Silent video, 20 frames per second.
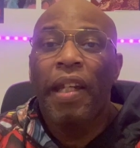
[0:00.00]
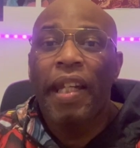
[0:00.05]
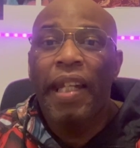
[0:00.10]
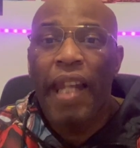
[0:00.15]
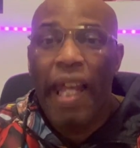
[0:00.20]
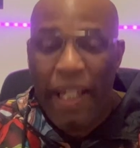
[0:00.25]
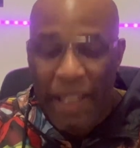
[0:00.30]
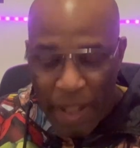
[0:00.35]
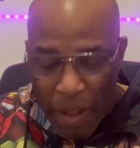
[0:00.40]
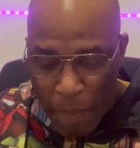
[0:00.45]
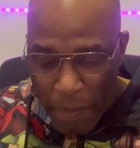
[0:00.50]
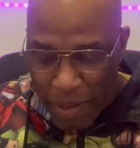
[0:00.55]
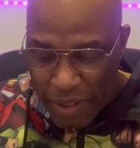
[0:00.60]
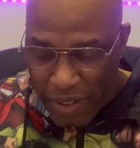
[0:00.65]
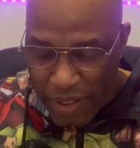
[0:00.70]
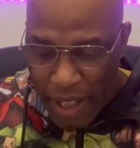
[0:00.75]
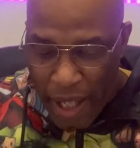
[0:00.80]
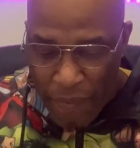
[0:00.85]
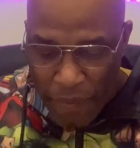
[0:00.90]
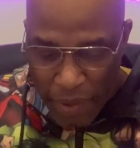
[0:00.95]
in at number
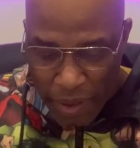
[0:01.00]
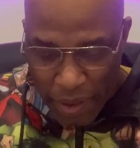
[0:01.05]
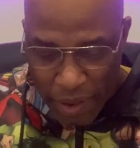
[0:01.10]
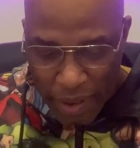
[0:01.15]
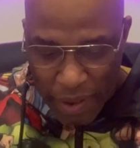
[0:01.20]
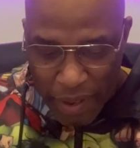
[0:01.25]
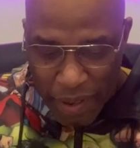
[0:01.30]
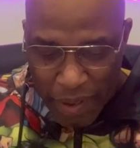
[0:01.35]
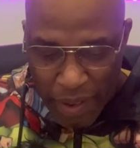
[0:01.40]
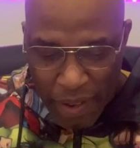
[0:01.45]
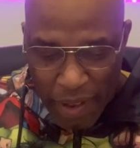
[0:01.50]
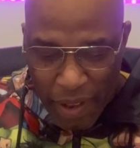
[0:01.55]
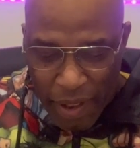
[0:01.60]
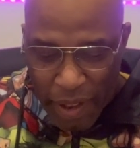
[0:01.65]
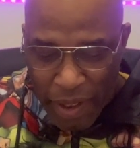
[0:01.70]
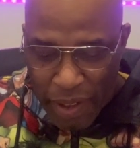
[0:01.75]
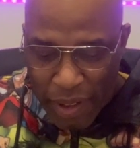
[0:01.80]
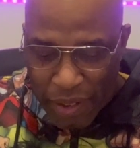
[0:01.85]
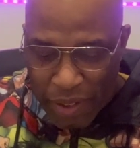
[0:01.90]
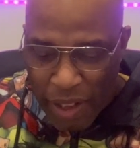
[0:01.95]
seven,
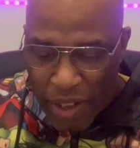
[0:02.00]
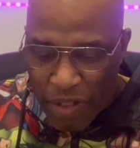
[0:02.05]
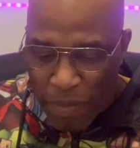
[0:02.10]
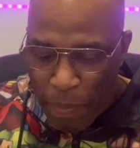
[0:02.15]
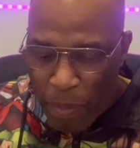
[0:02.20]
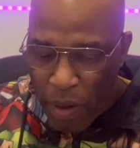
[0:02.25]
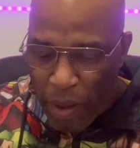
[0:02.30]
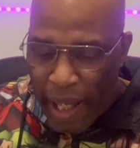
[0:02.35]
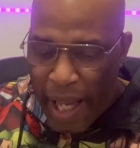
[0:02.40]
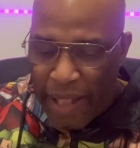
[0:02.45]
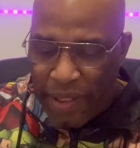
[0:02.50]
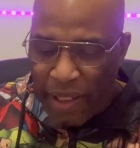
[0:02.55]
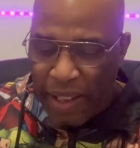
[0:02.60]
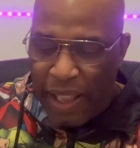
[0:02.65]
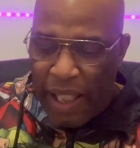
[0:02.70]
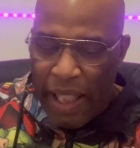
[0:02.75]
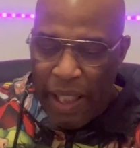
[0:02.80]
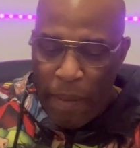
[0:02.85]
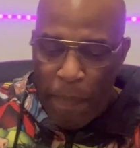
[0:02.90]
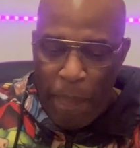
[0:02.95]
this book has a
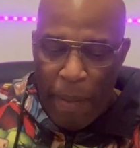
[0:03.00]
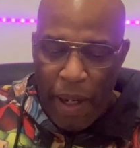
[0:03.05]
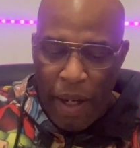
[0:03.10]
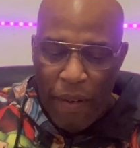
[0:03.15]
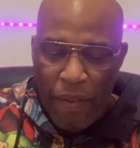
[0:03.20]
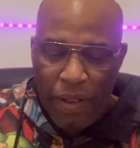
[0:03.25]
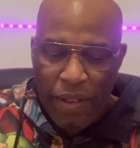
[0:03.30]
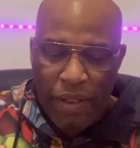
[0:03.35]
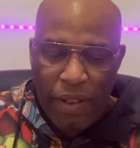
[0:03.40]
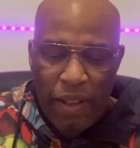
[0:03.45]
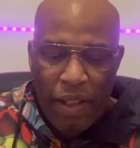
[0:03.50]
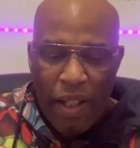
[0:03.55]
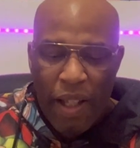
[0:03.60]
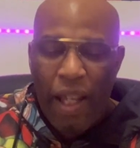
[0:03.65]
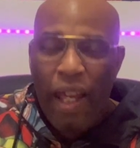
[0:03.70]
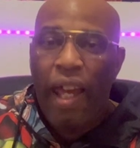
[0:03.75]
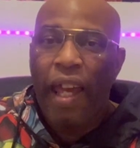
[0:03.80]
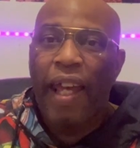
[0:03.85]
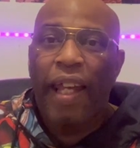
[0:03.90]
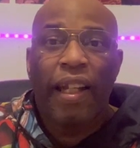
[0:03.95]
key appearance.
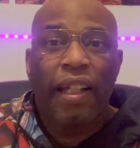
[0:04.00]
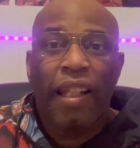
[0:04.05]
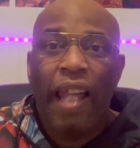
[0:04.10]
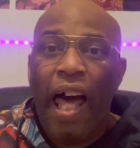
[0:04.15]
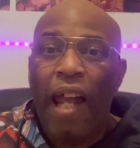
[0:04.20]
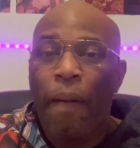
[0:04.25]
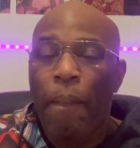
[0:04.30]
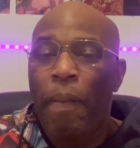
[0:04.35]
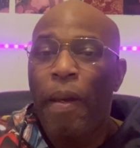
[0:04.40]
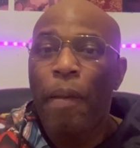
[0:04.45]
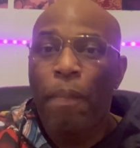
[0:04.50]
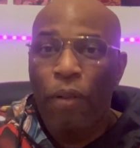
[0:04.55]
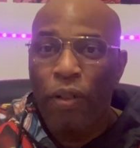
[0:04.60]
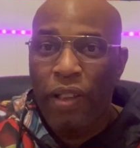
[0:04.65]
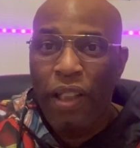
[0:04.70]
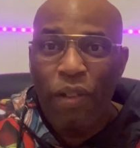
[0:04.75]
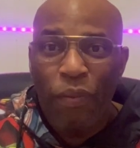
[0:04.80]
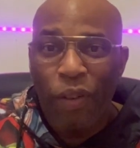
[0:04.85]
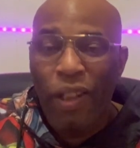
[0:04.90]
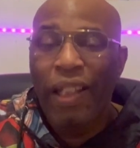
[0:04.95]
And a lot of people
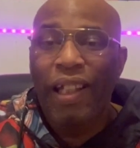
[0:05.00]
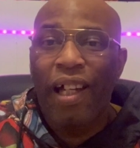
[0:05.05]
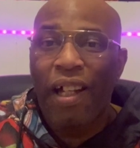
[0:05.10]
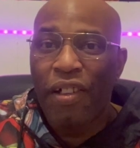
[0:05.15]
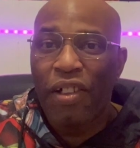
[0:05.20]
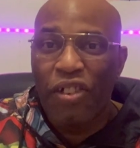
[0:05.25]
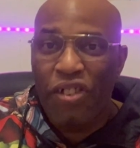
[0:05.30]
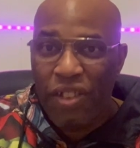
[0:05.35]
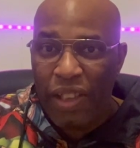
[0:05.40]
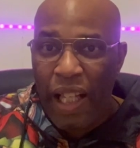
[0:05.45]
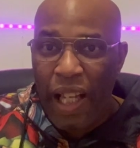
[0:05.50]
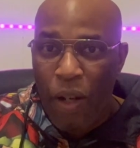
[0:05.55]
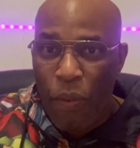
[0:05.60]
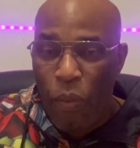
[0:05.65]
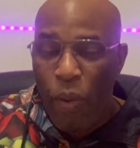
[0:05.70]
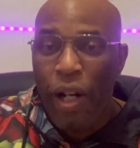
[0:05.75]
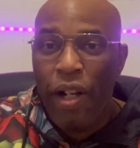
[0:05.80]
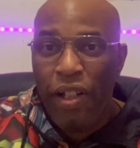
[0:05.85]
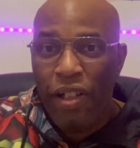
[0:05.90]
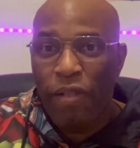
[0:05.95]
didn't really understand
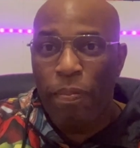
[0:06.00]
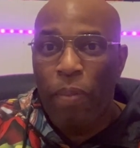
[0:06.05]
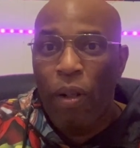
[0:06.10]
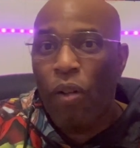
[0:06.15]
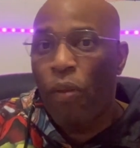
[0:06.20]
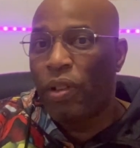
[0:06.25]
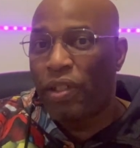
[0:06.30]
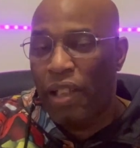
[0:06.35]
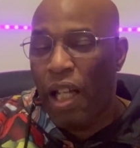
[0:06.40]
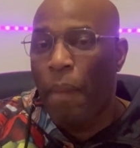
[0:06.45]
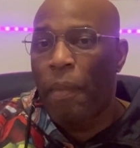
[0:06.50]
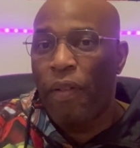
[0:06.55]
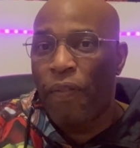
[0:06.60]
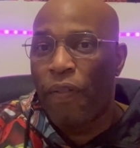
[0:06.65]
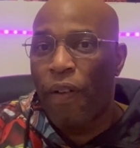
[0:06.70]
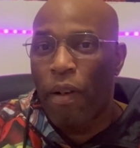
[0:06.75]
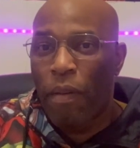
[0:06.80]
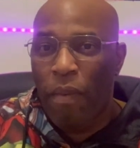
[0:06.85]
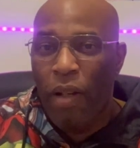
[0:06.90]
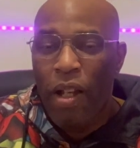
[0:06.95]
where this book was coming
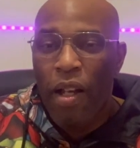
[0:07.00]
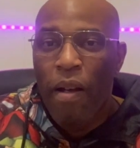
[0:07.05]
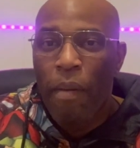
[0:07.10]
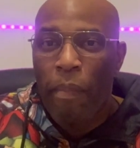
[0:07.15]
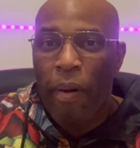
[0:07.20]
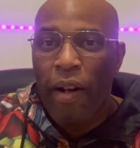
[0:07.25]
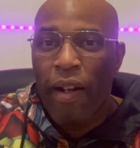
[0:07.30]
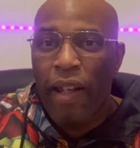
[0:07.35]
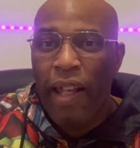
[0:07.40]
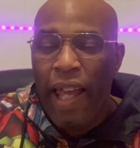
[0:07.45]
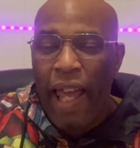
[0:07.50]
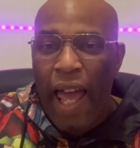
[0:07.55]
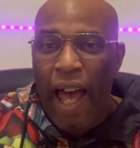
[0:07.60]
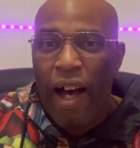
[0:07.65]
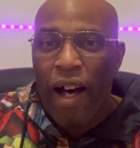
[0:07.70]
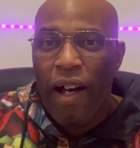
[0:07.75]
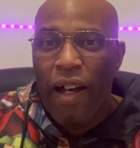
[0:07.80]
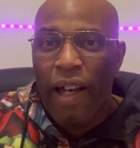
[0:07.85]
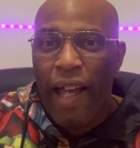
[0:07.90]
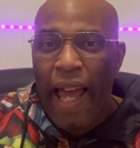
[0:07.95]
from. But
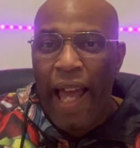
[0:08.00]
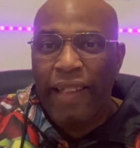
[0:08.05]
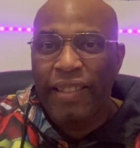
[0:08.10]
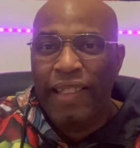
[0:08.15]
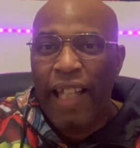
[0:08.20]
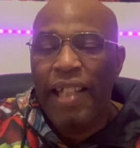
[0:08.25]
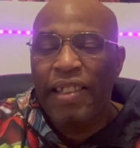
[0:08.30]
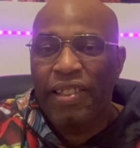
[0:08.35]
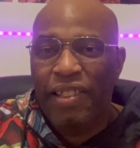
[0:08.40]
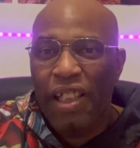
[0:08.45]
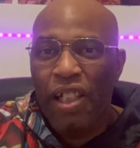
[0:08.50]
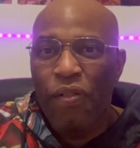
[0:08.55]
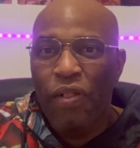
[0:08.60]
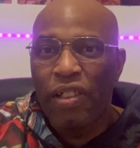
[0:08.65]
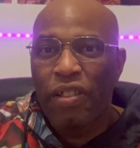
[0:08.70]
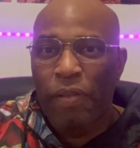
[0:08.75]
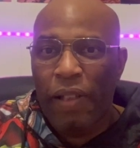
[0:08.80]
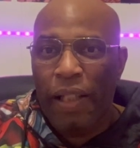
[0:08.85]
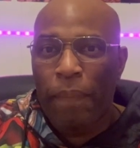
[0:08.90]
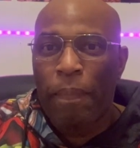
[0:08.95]
uh, as that
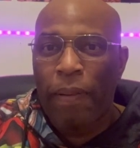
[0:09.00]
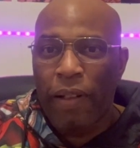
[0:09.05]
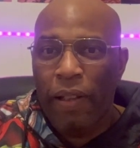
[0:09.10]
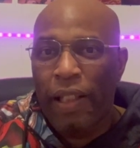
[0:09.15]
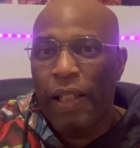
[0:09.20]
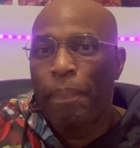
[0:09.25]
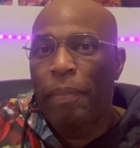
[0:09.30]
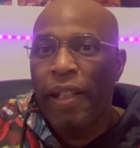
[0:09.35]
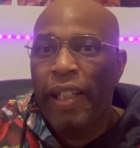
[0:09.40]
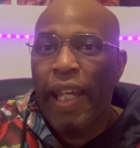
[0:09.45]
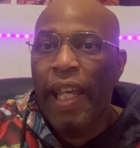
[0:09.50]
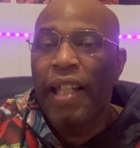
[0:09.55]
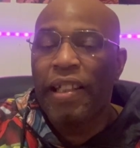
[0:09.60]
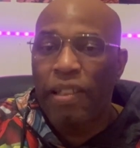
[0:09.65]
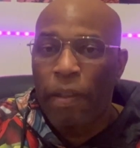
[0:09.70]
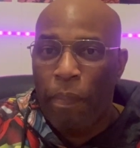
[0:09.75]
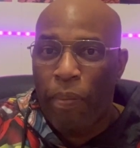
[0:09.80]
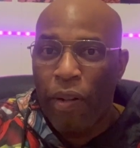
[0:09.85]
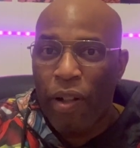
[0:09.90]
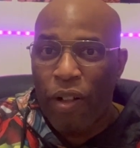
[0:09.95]
series began
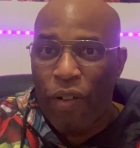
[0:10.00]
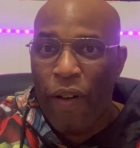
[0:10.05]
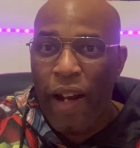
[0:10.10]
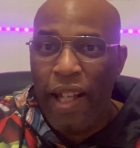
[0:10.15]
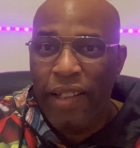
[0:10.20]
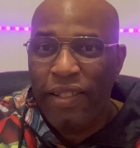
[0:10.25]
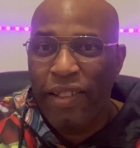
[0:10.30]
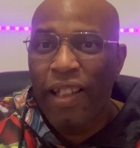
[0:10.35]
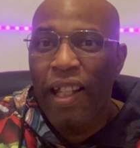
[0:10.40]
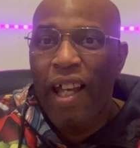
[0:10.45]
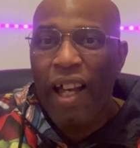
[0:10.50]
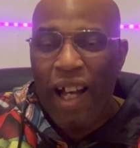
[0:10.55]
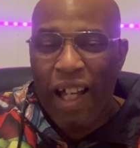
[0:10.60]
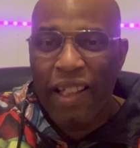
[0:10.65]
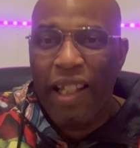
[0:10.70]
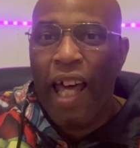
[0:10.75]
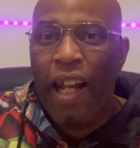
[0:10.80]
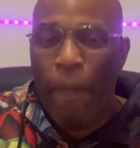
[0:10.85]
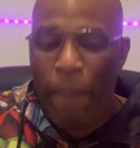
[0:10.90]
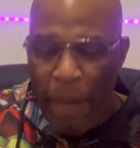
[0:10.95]
to progress, a
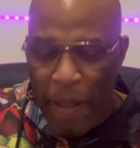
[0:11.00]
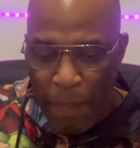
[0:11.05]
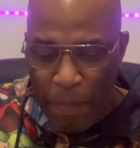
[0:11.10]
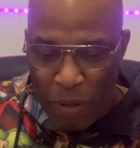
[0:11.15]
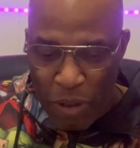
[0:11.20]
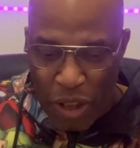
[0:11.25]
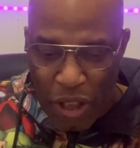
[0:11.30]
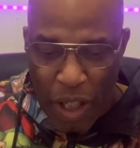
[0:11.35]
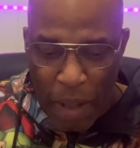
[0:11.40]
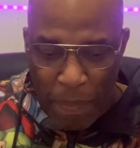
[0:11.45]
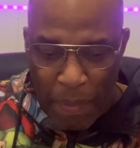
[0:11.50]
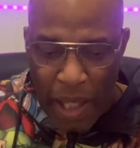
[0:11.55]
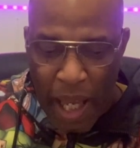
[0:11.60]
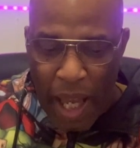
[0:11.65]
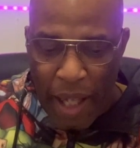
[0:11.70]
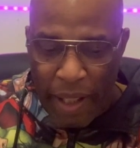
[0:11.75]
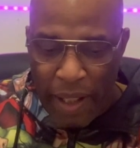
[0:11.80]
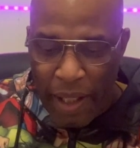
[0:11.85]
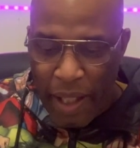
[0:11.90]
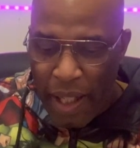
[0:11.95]
lot of people jumped
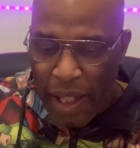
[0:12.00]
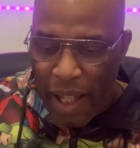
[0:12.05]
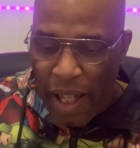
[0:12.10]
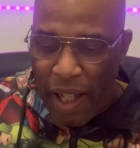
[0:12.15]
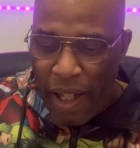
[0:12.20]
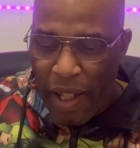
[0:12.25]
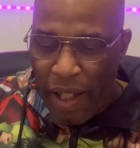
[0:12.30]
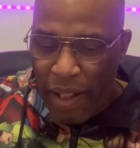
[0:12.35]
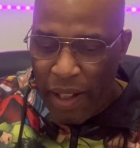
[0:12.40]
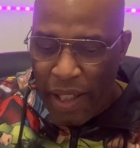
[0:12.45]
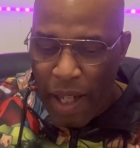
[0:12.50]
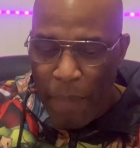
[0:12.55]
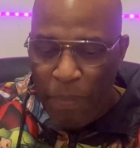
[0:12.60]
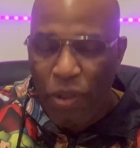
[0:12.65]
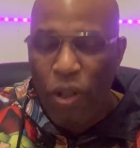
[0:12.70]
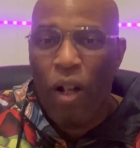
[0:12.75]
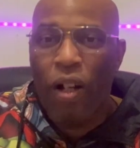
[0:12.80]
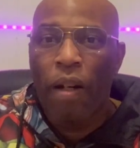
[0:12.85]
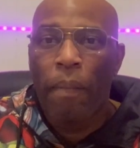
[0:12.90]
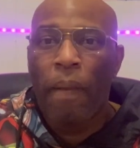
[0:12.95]
on it. Uh, and I'm
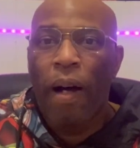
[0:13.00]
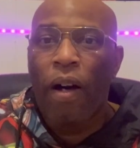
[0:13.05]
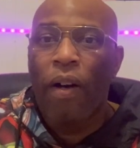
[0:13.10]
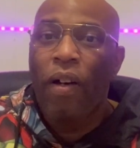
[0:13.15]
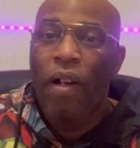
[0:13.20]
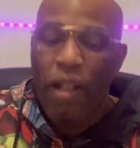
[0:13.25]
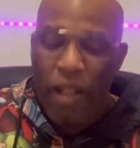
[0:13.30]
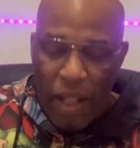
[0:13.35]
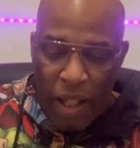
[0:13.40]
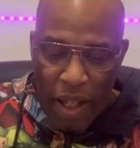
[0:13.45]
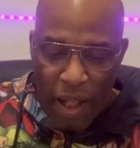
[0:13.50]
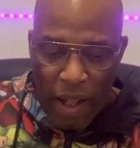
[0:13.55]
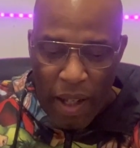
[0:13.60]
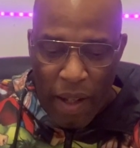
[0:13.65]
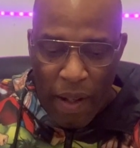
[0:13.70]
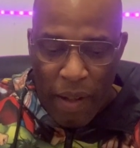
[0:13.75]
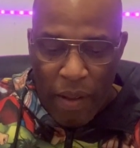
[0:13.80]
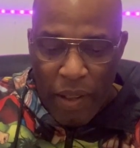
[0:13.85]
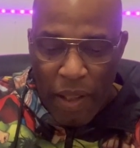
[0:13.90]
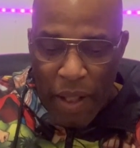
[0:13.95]
talking about
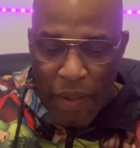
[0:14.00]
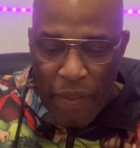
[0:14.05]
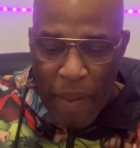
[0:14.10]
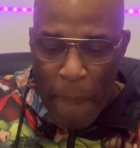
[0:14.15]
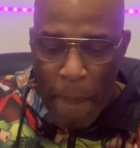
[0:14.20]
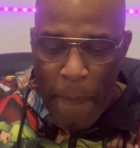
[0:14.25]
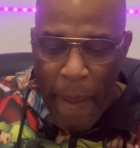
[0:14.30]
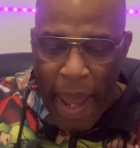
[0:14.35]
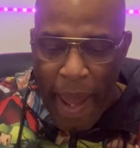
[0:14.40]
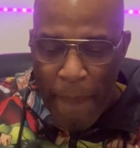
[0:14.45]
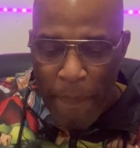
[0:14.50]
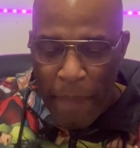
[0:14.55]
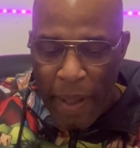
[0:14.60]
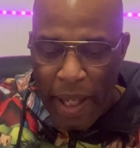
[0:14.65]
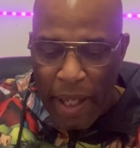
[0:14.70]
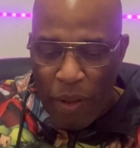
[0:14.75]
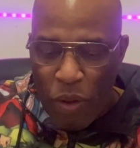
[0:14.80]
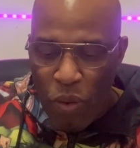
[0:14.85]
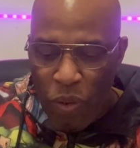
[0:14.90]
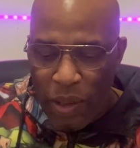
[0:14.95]
uh, The
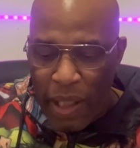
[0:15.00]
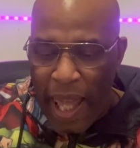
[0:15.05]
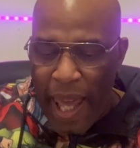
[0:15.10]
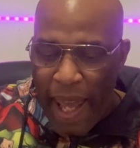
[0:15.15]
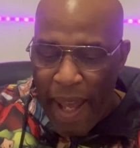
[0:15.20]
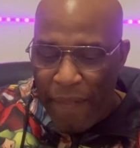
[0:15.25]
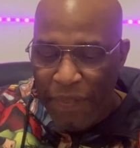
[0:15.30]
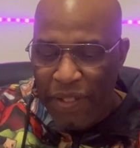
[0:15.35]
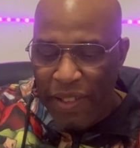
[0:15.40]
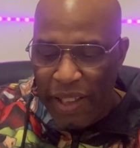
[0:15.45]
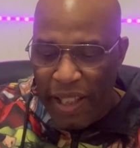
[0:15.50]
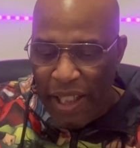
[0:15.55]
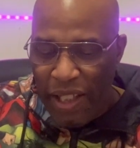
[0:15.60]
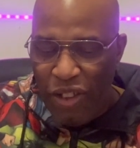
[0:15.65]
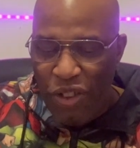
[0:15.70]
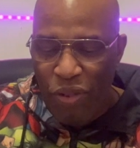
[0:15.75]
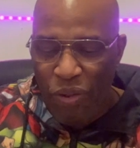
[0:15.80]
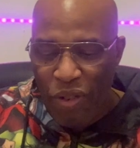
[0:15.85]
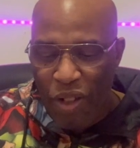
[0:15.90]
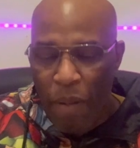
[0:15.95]
Batman Who Laughs,
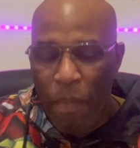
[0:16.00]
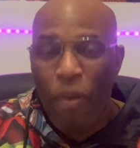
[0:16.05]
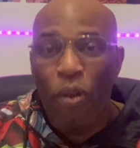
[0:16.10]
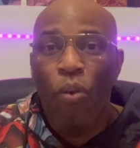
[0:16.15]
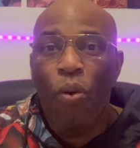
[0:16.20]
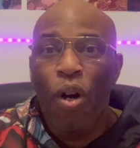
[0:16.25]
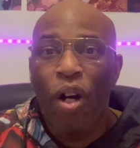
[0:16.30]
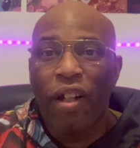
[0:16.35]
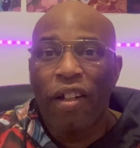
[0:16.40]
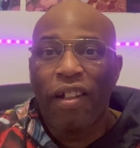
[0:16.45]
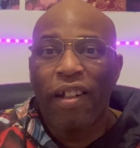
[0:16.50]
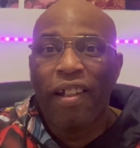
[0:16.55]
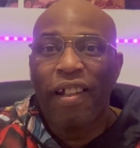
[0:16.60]
issue number one.